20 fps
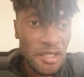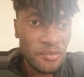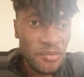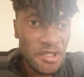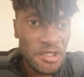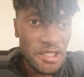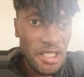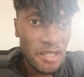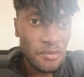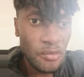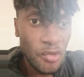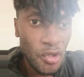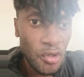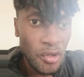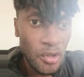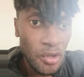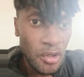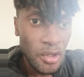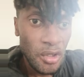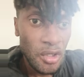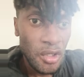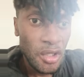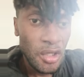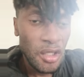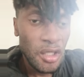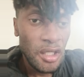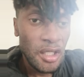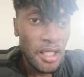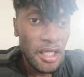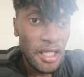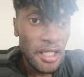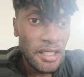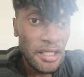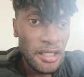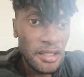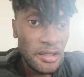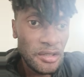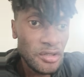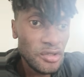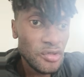10% more, and
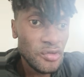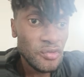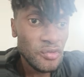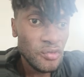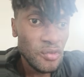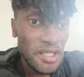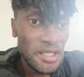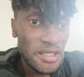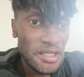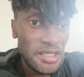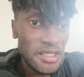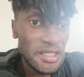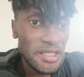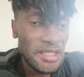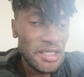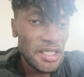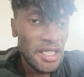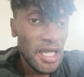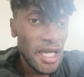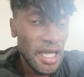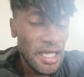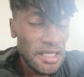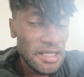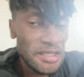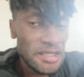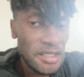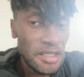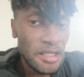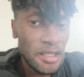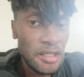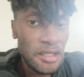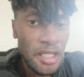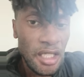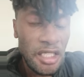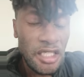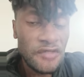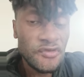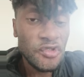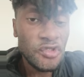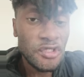then 2080,
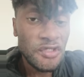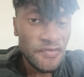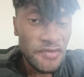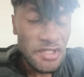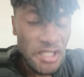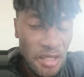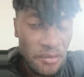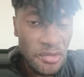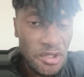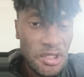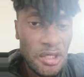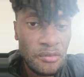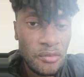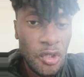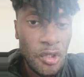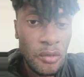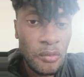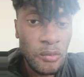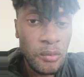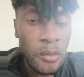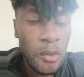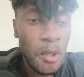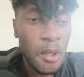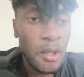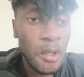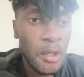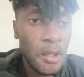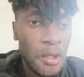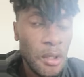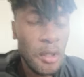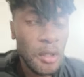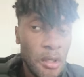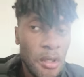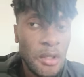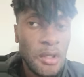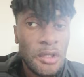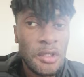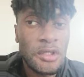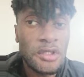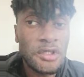that gives you another 10% more.
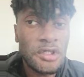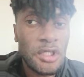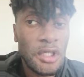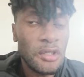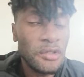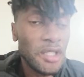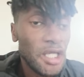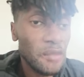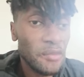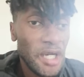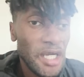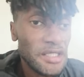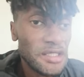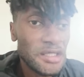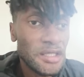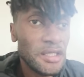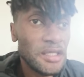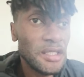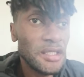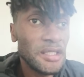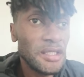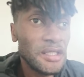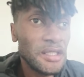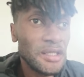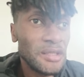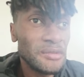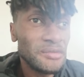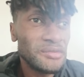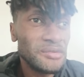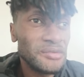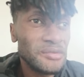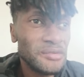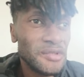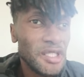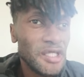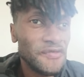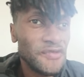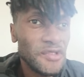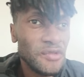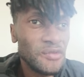So yeah, basically,
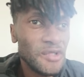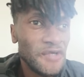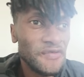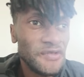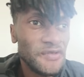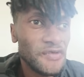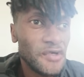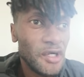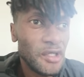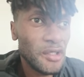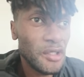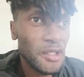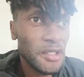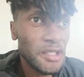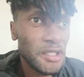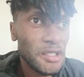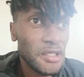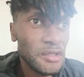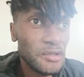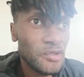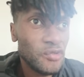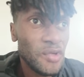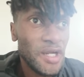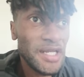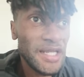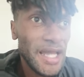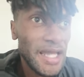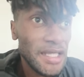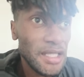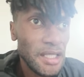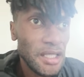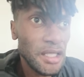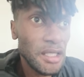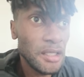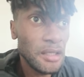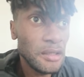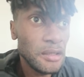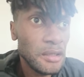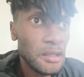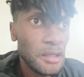if you've got like a
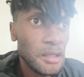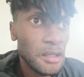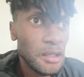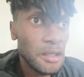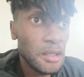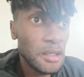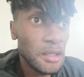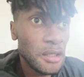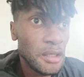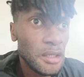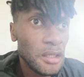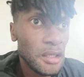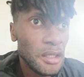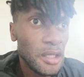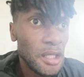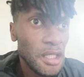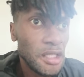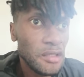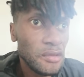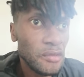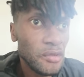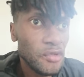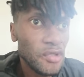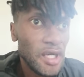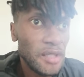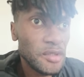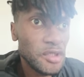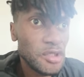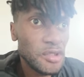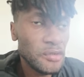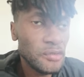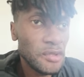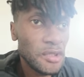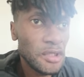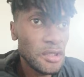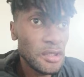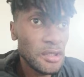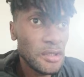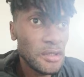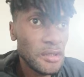2080 and you grow
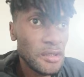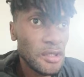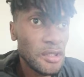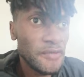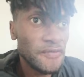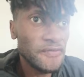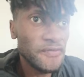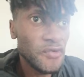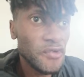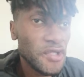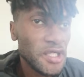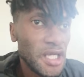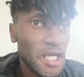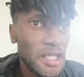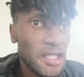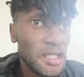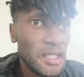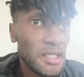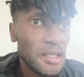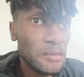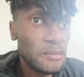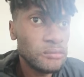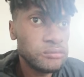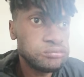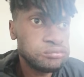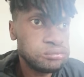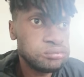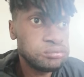to a 4080,